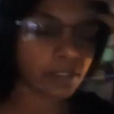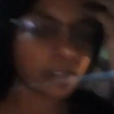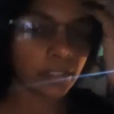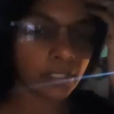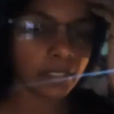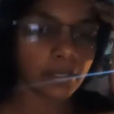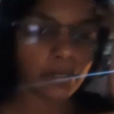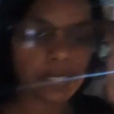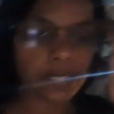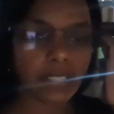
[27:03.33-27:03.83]

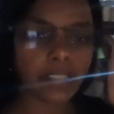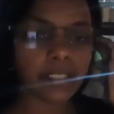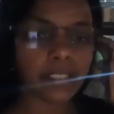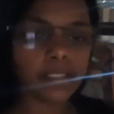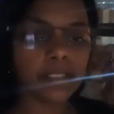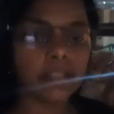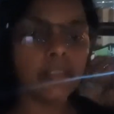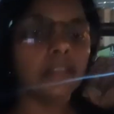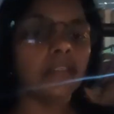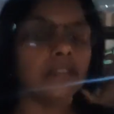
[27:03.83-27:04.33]
ready.
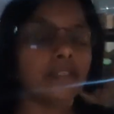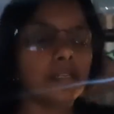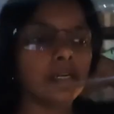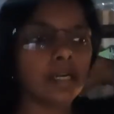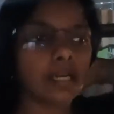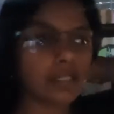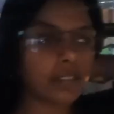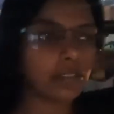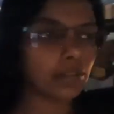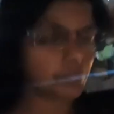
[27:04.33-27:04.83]

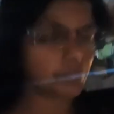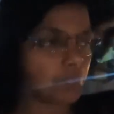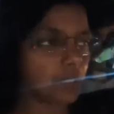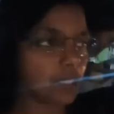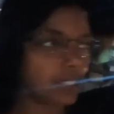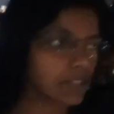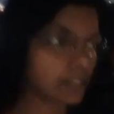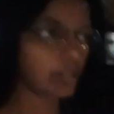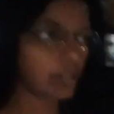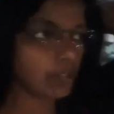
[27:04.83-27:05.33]
I'll place
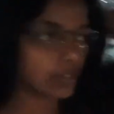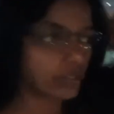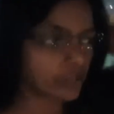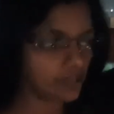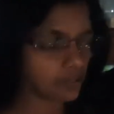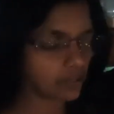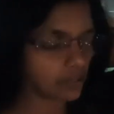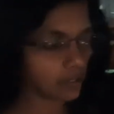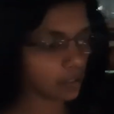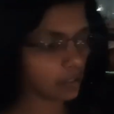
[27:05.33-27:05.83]
it
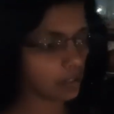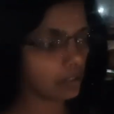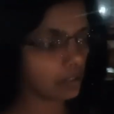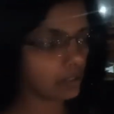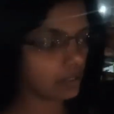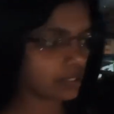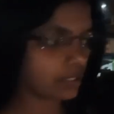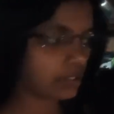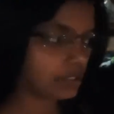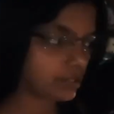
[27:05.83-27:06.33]

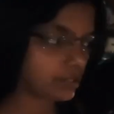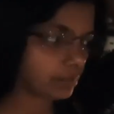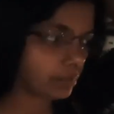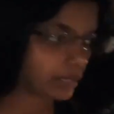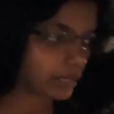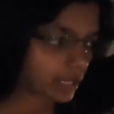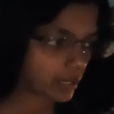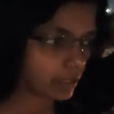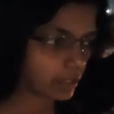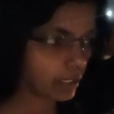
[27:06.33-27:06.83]
in the
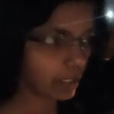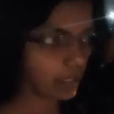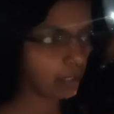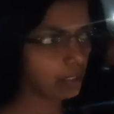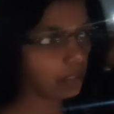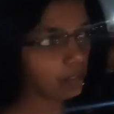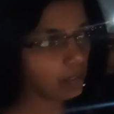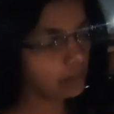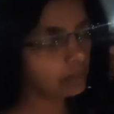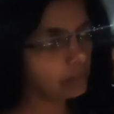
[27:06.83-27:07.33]
balcony.
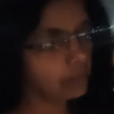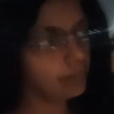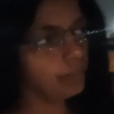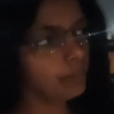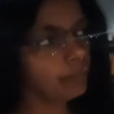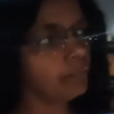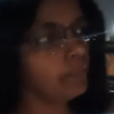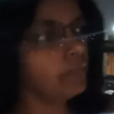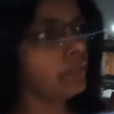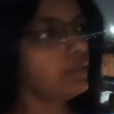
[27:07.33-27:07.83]

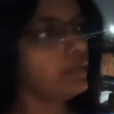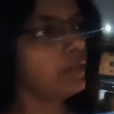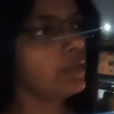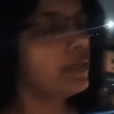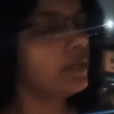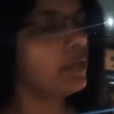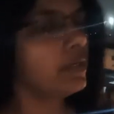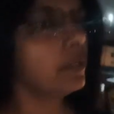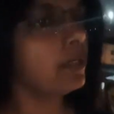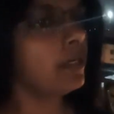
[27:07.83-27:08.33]

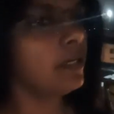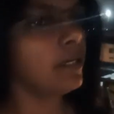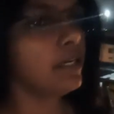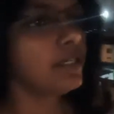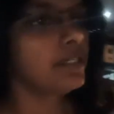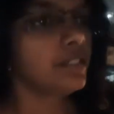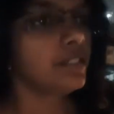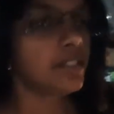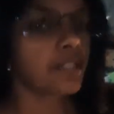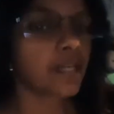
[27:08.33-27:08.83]

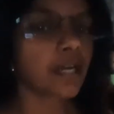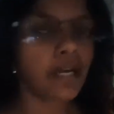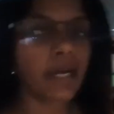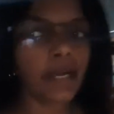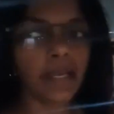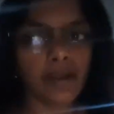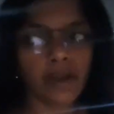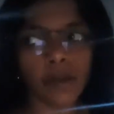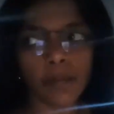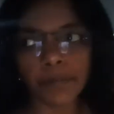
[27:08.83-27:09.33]
And I
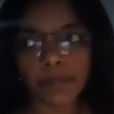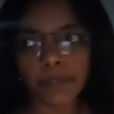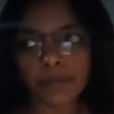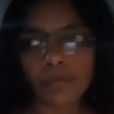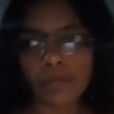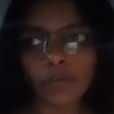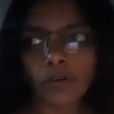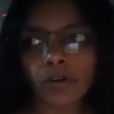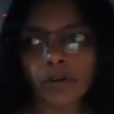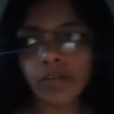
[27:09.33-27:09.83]
opted
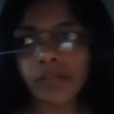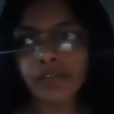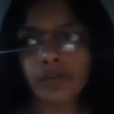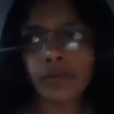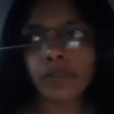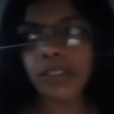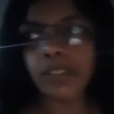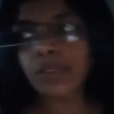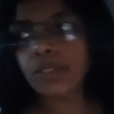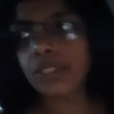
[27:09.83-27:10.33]
for
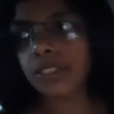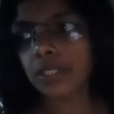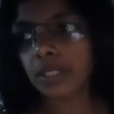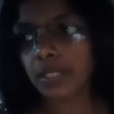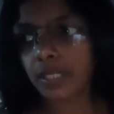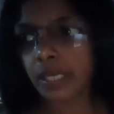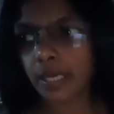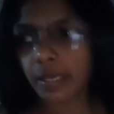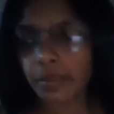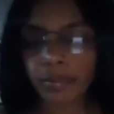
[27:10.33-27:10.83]
usually
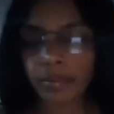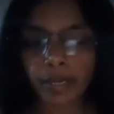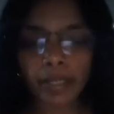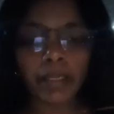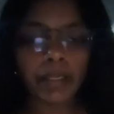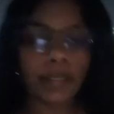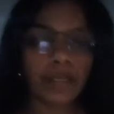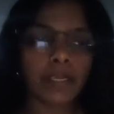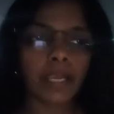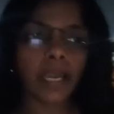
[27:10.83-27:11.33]
I
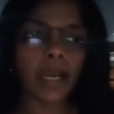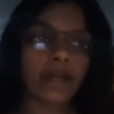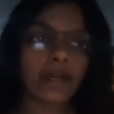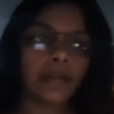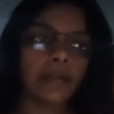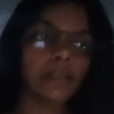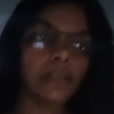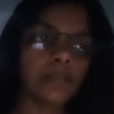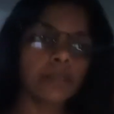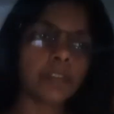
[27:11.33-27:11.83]
buy
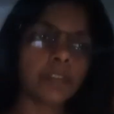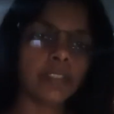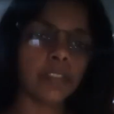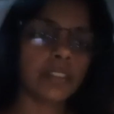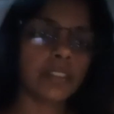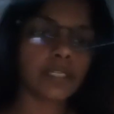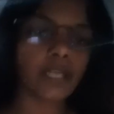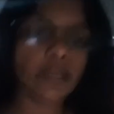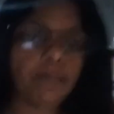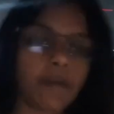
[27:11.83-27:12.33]
candles, but this
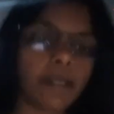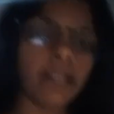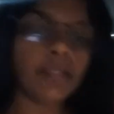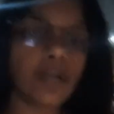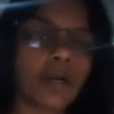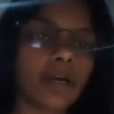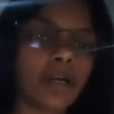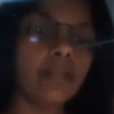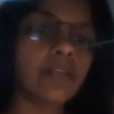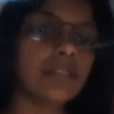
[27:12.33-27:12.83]
time I
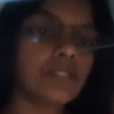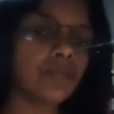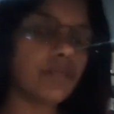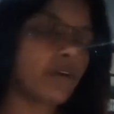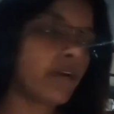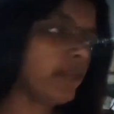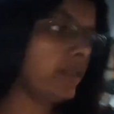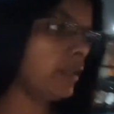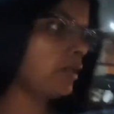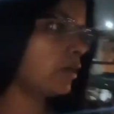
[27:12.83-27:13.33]
thought, why
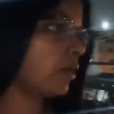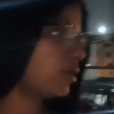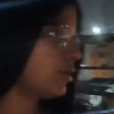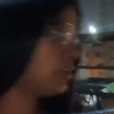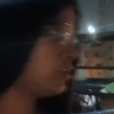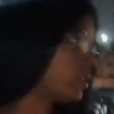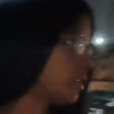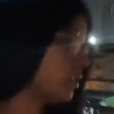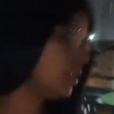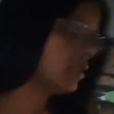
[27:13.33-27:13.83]
not
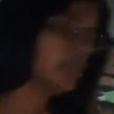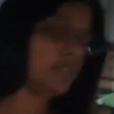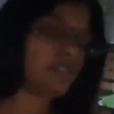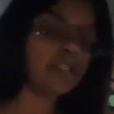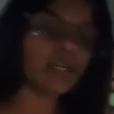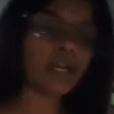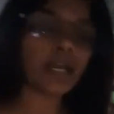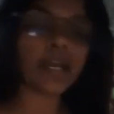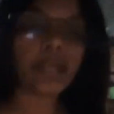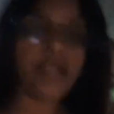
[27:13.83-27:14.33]

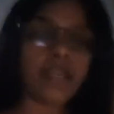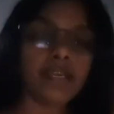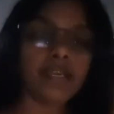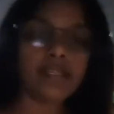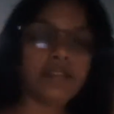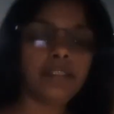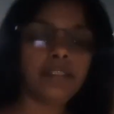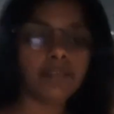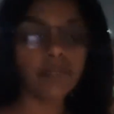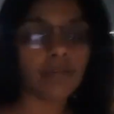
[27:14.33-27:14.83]
try
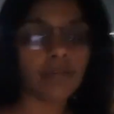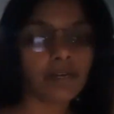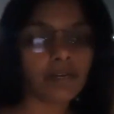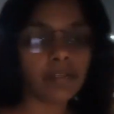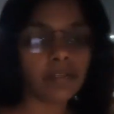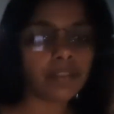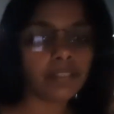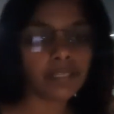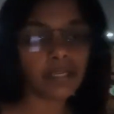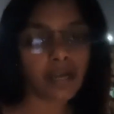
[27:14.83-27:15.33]
the
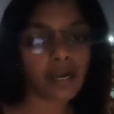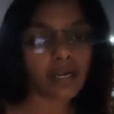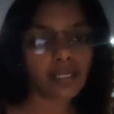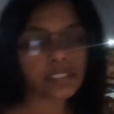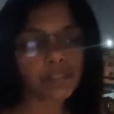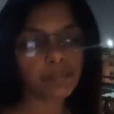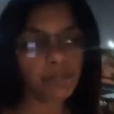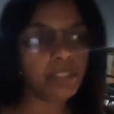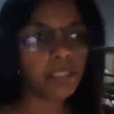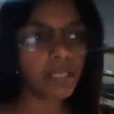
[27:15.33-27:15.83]
diyas?
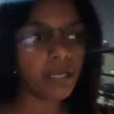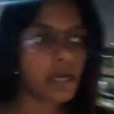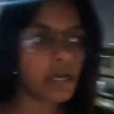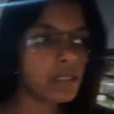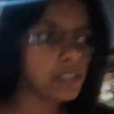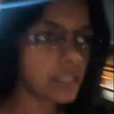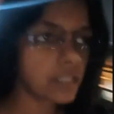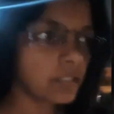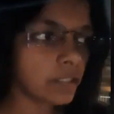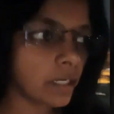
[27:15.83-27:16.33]
Diyas
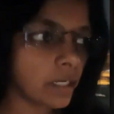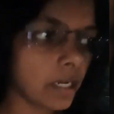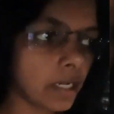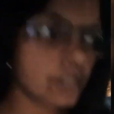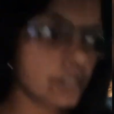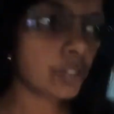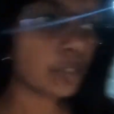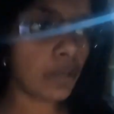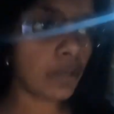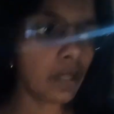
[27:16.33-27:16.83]
are the
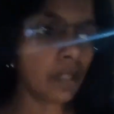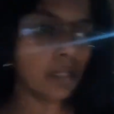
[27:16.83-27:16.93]
natural